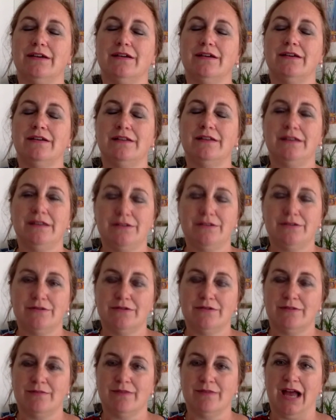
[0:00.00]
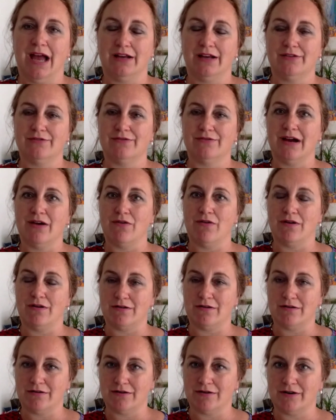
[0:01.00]
need to come back to our
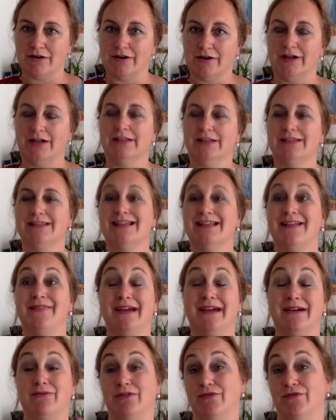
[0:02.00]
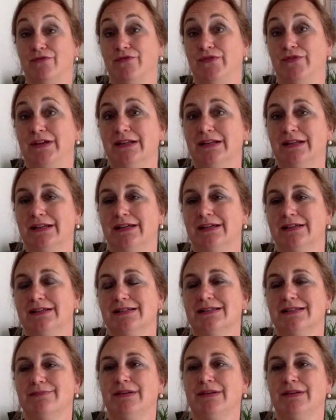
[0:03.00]
hearts and our feelings,